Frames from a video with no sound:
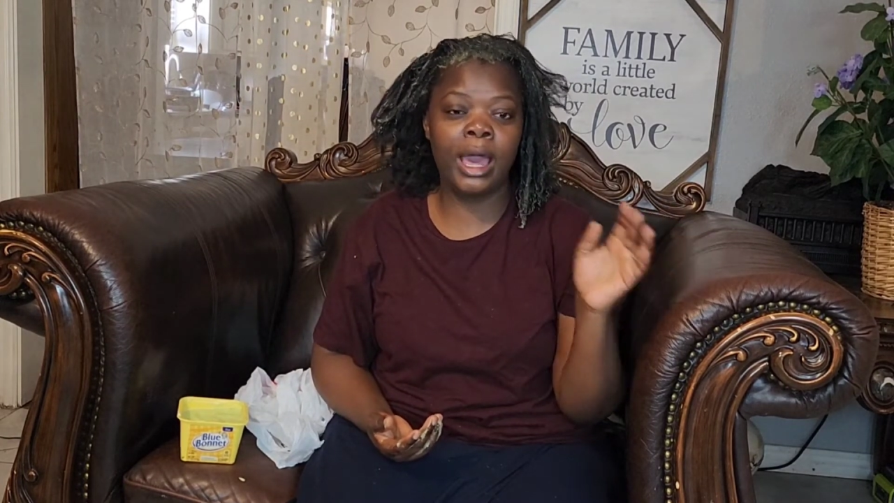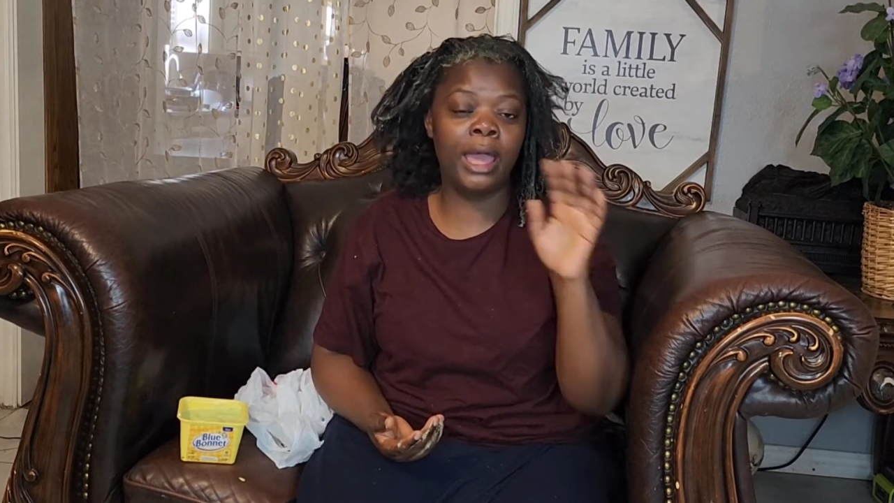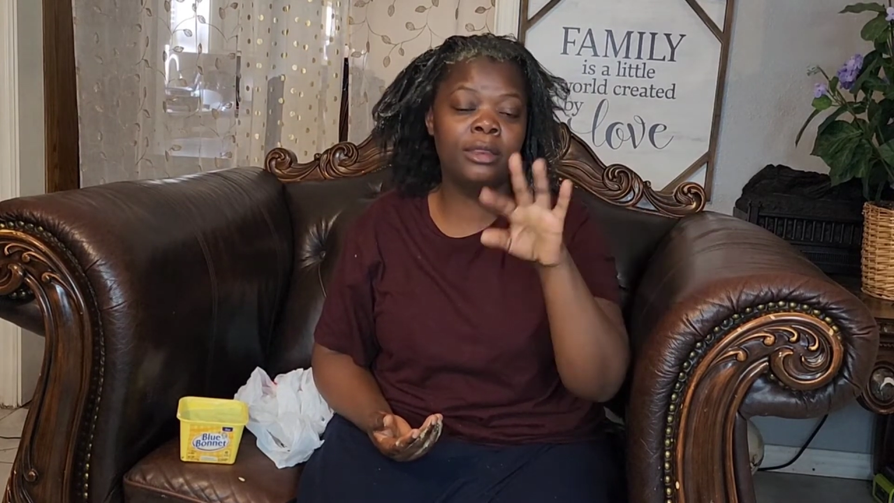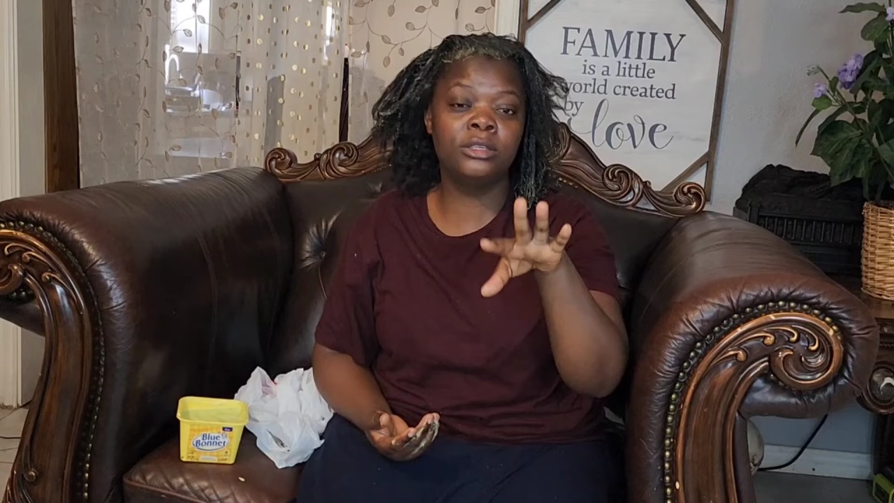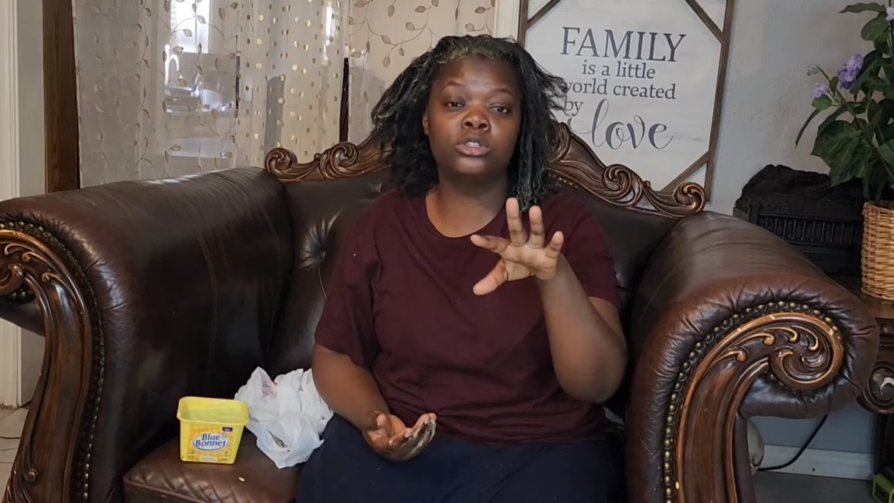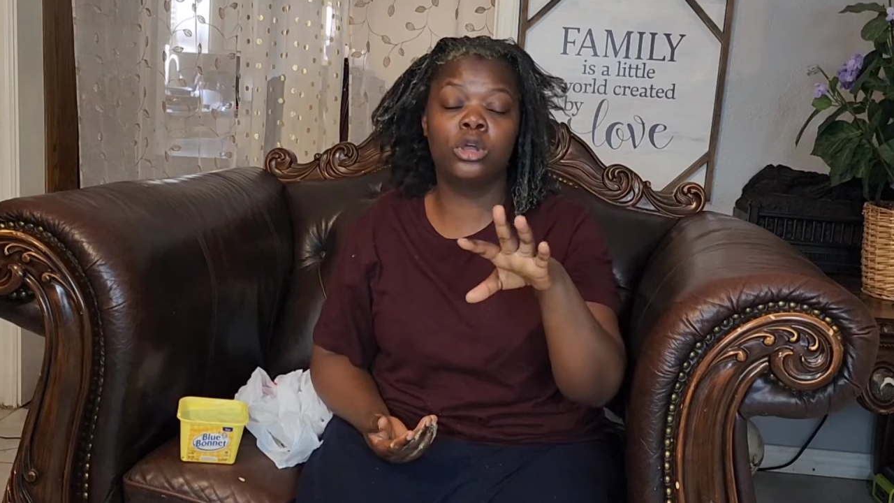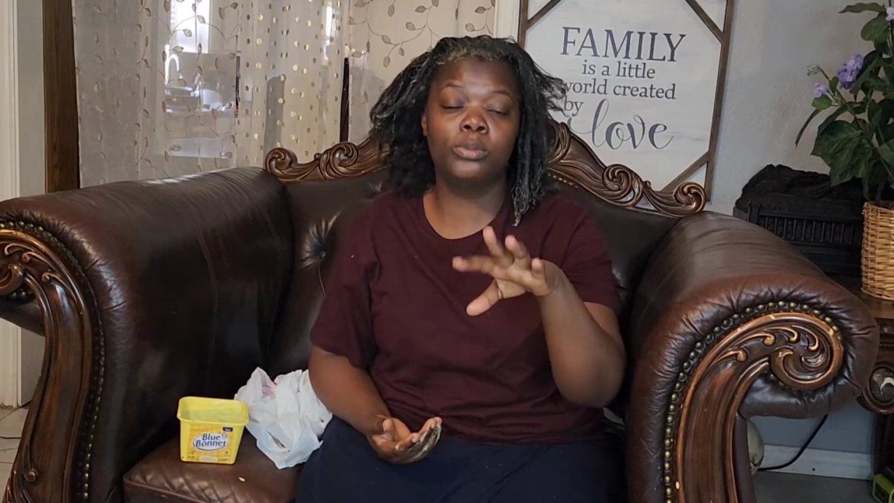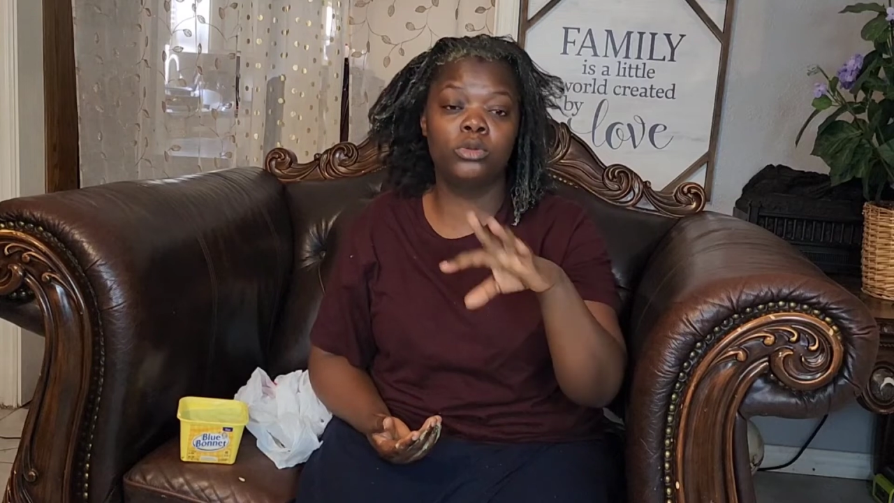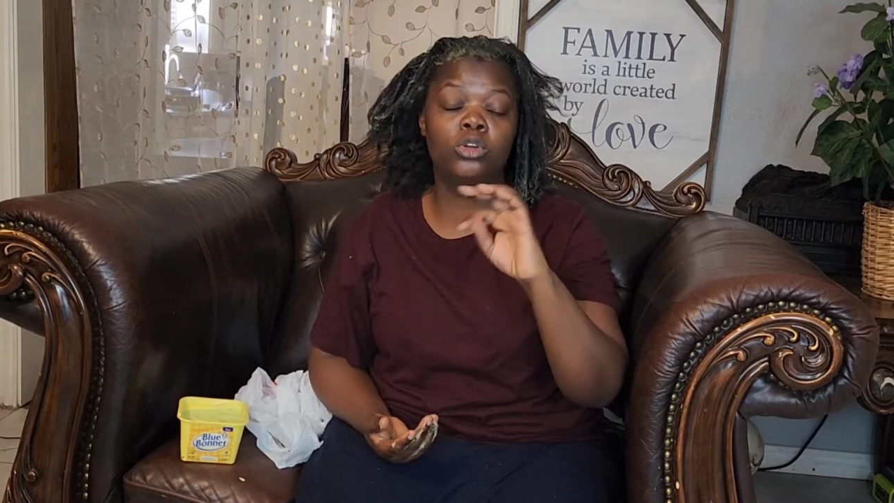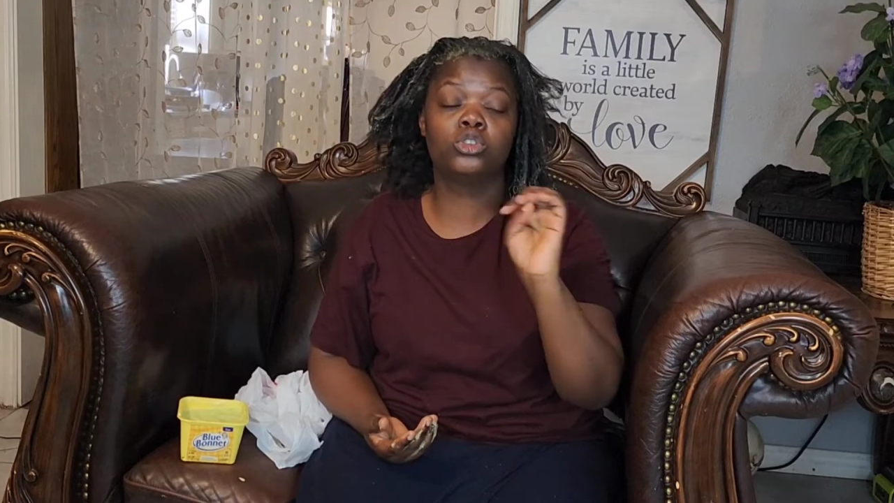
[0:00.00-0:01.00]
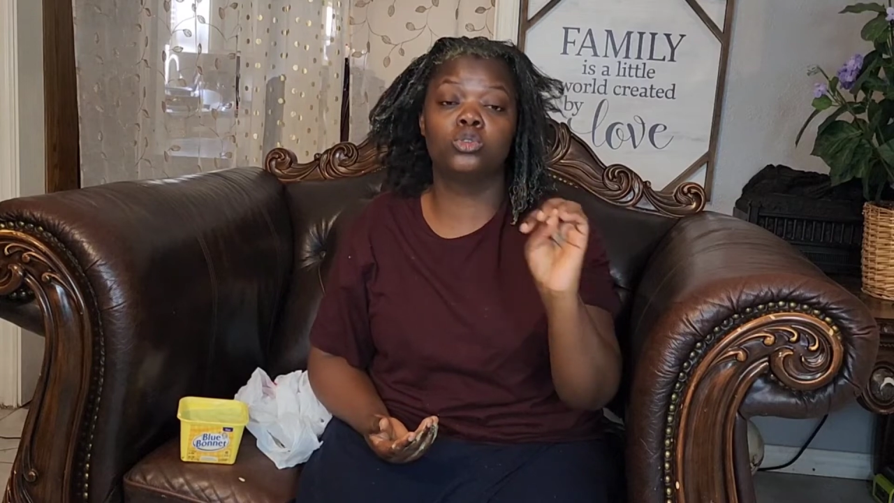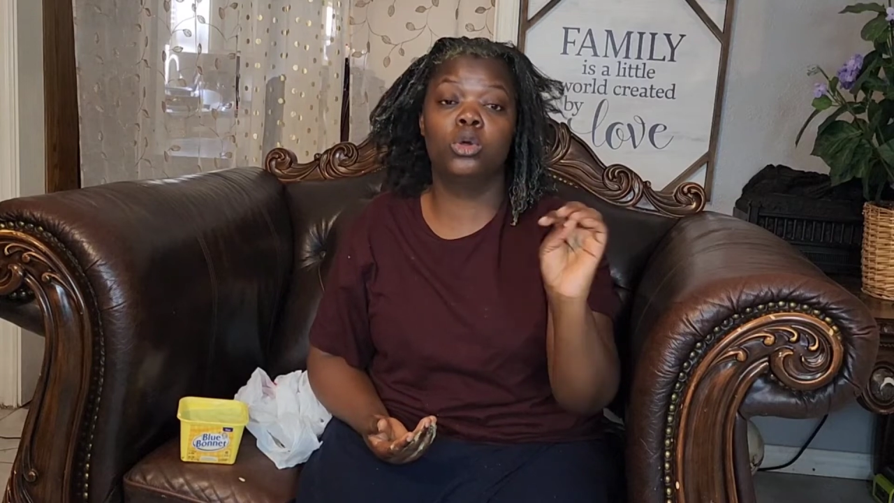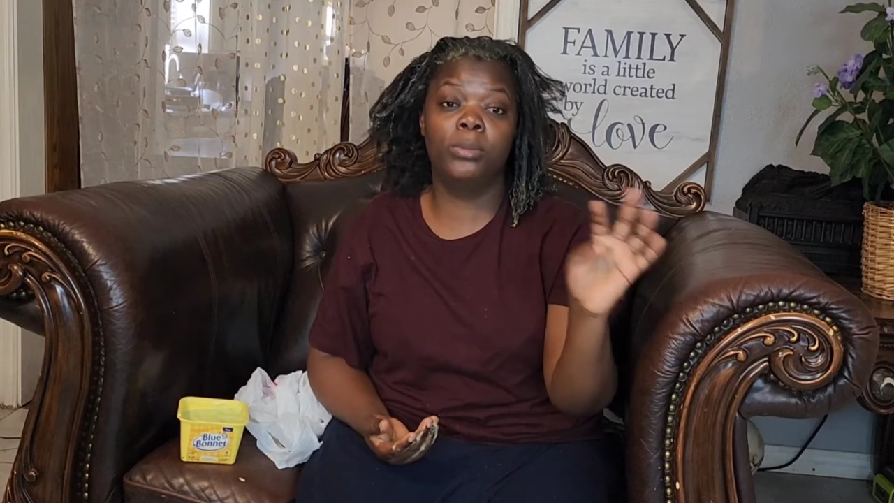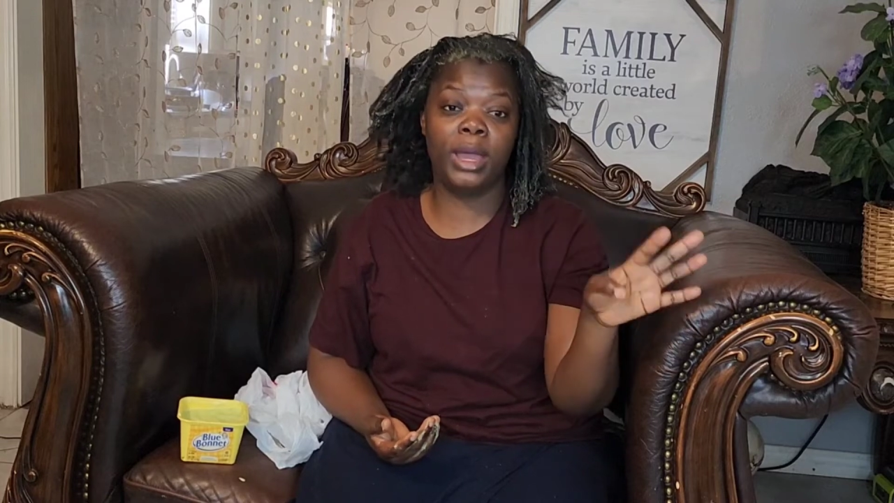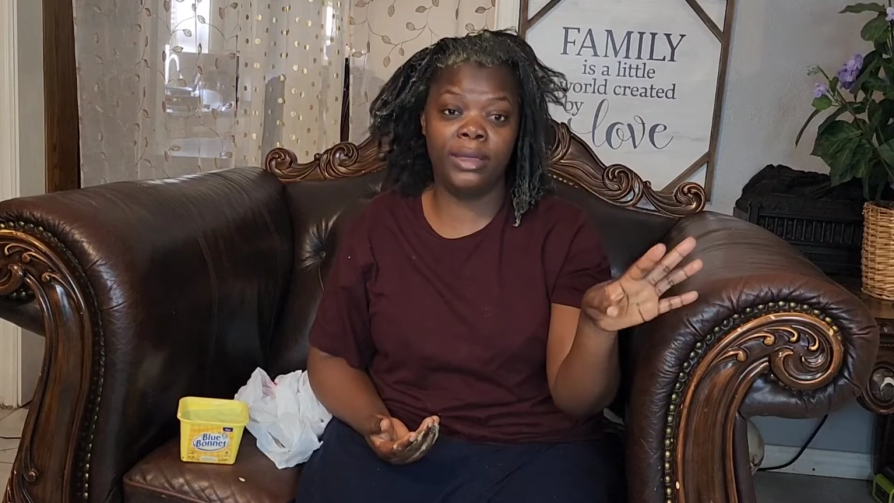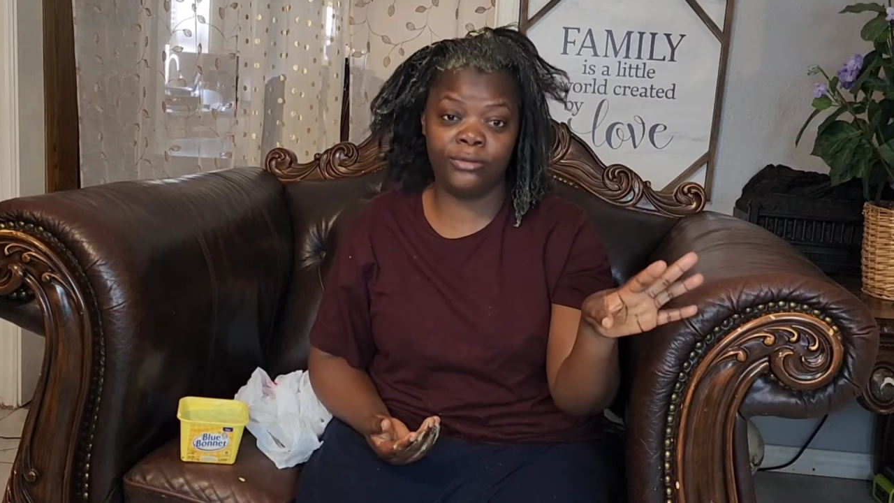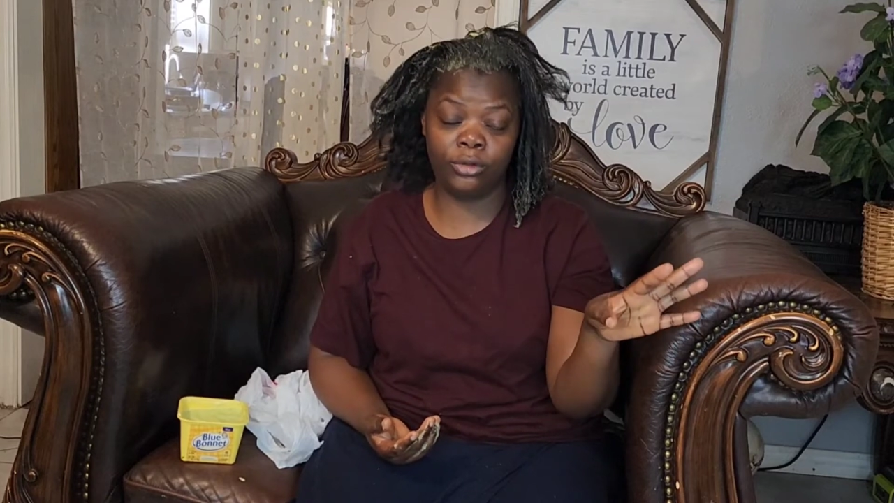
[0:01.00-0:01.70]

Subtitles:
I didn't stop, to go buy